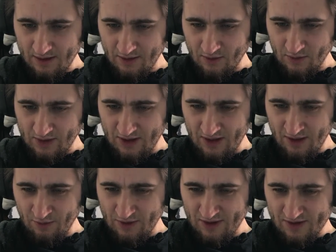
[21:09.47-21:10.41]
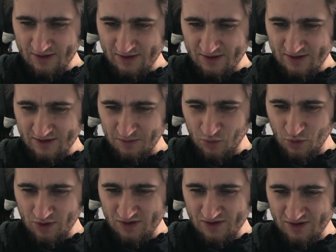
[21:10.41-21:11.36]
okay, Rand
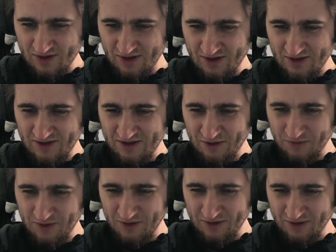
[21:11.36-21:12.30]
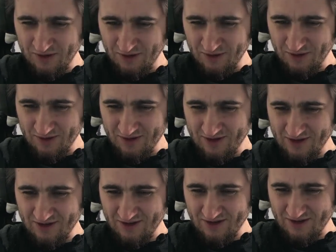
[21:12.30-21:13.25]
supports the idea of the
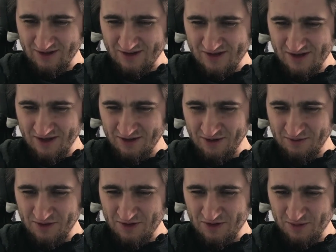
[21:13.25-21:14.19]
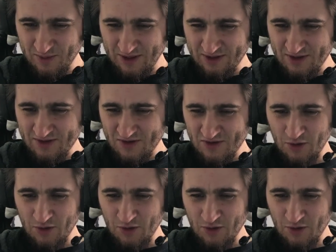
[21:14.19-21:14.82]
designer versus playtester.